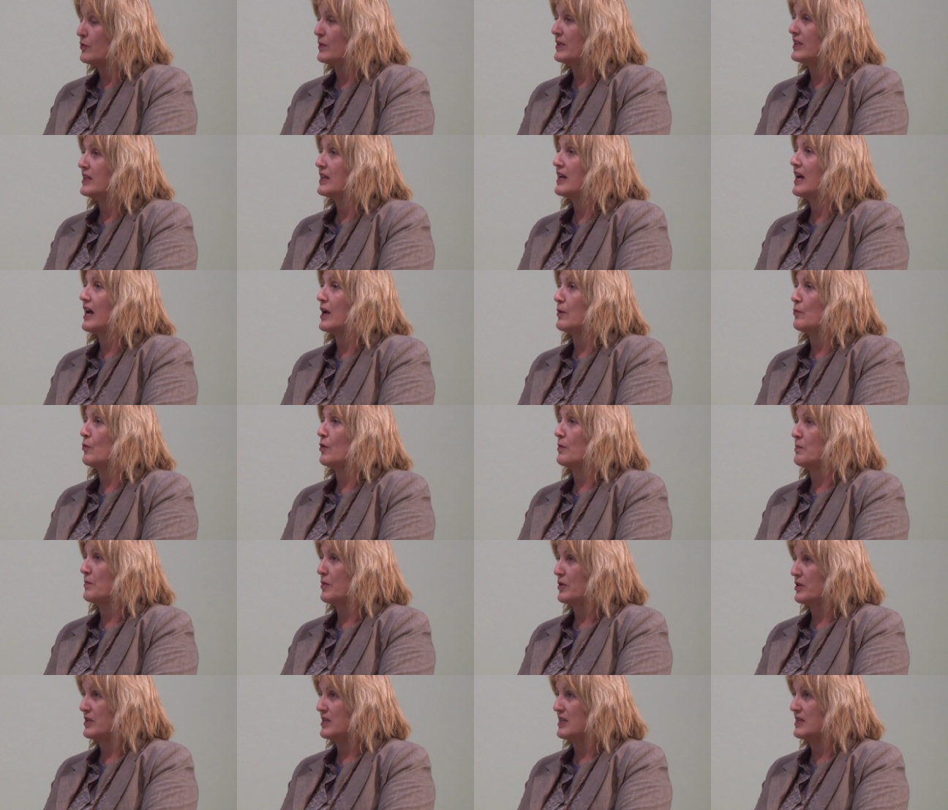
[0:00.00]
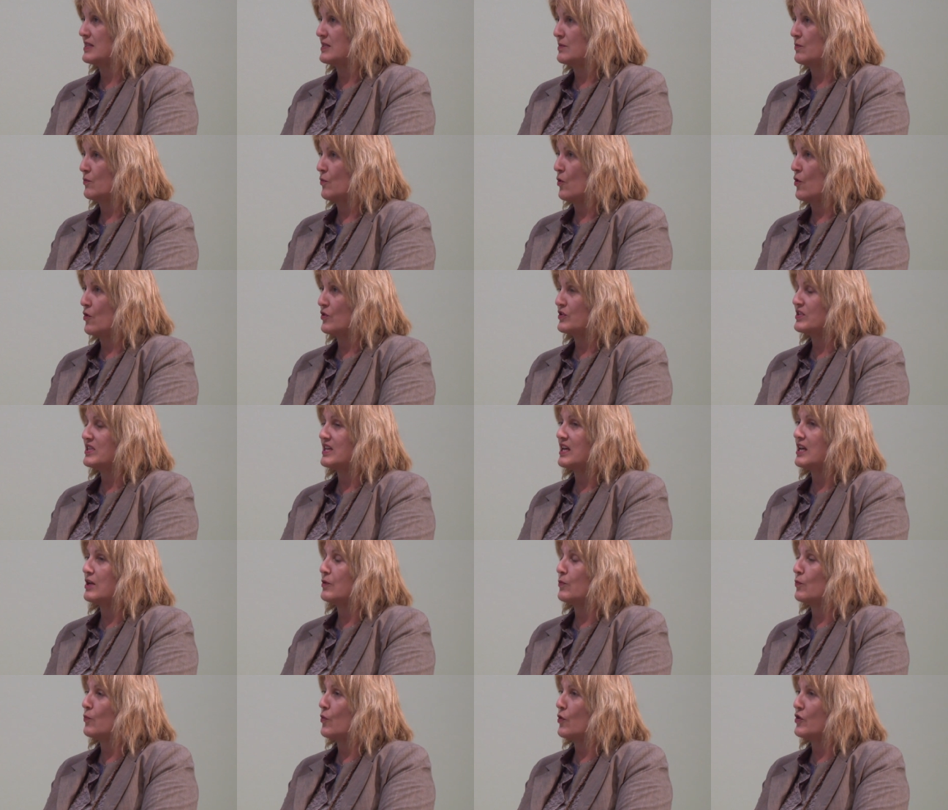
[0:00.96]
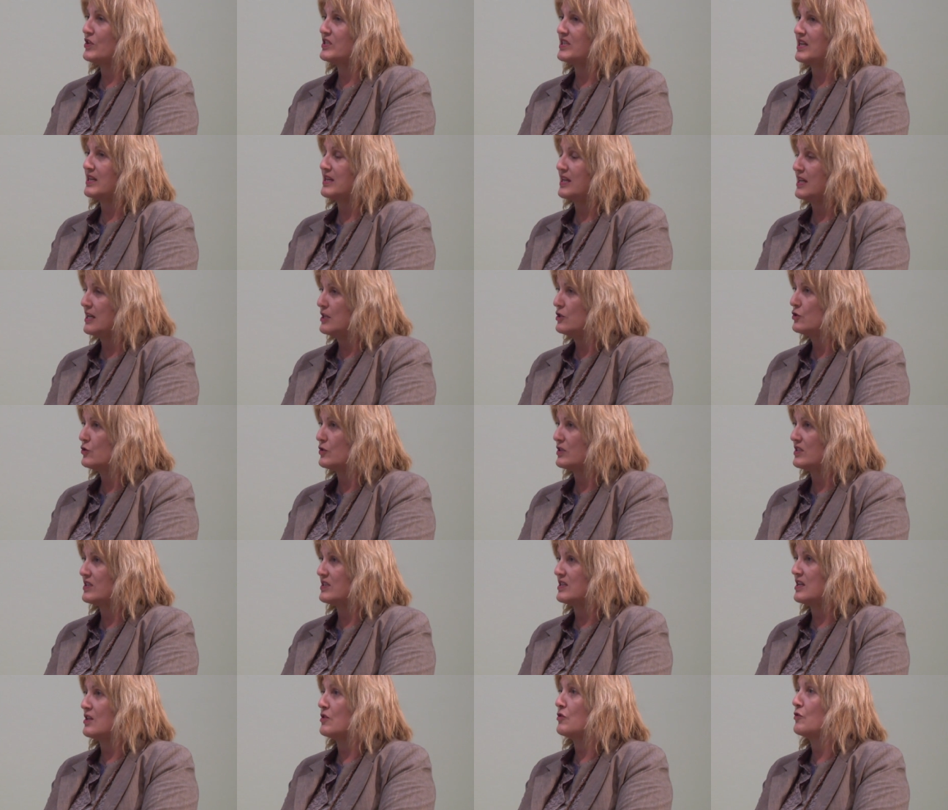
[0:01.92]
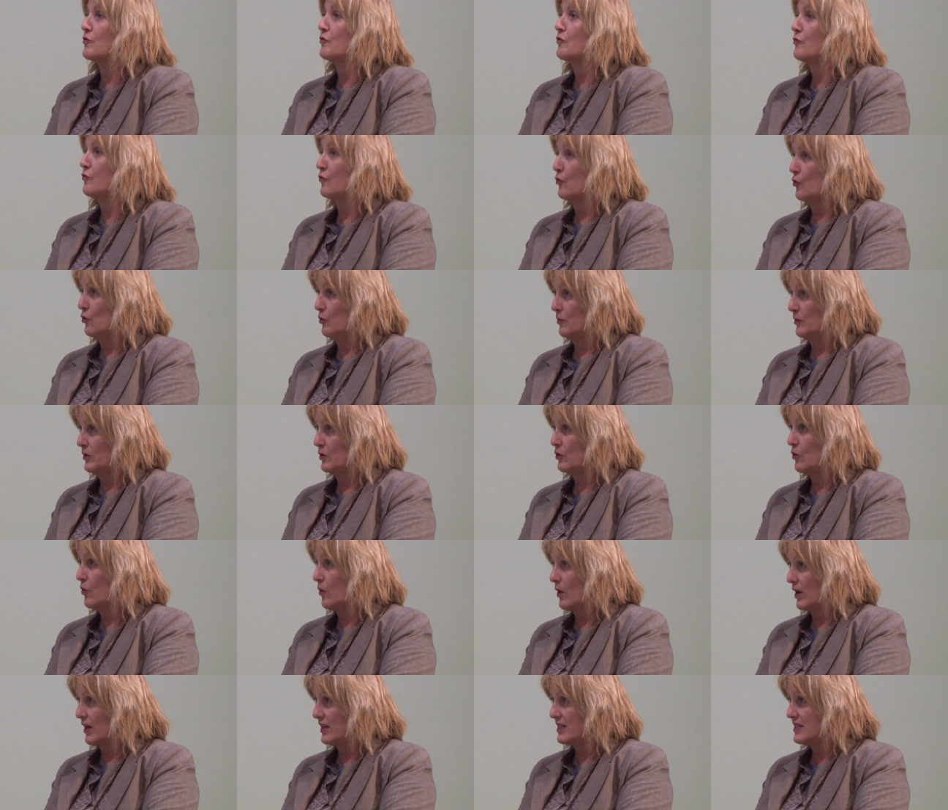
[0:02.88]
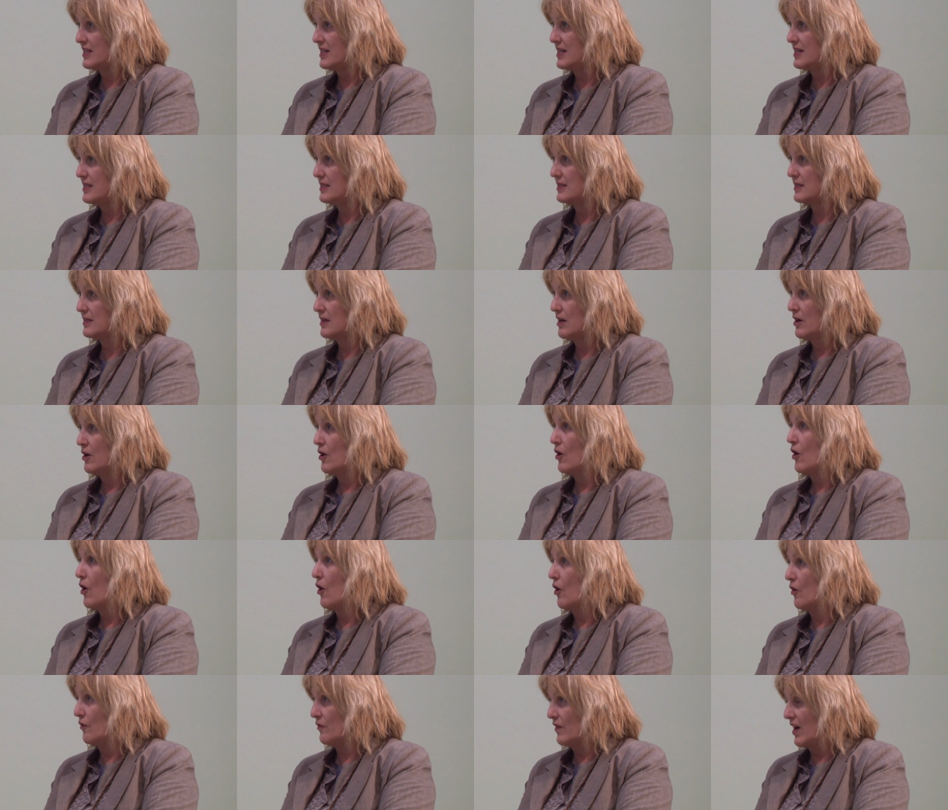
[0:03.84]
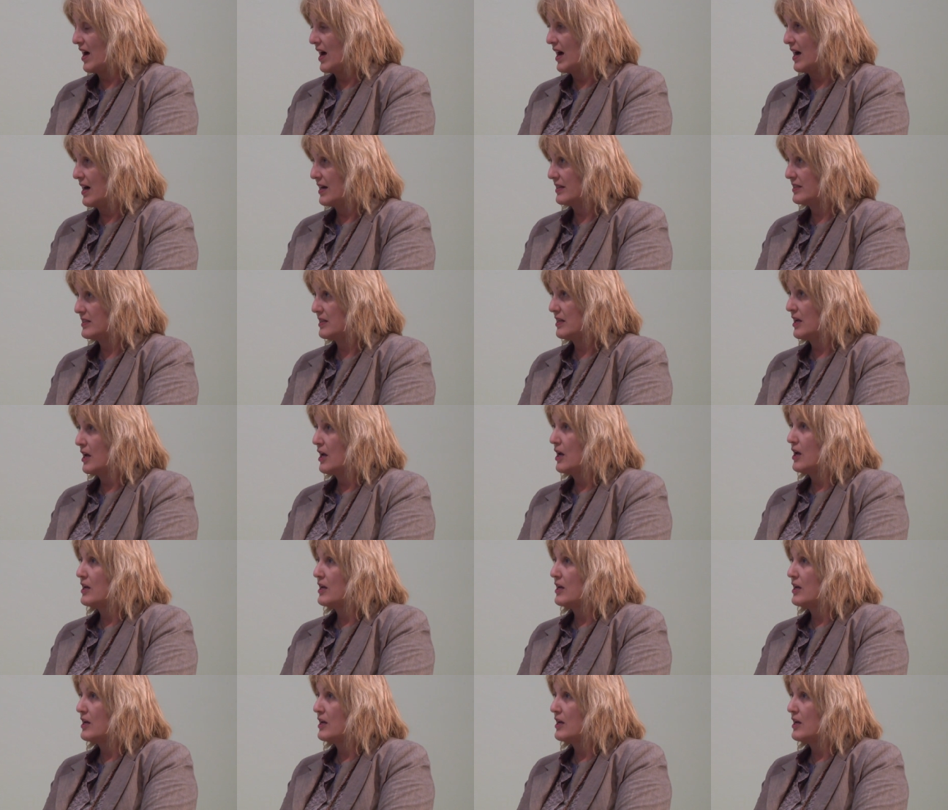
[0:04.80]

to indicate what modernism was. It was an interest in the formal qualities of art.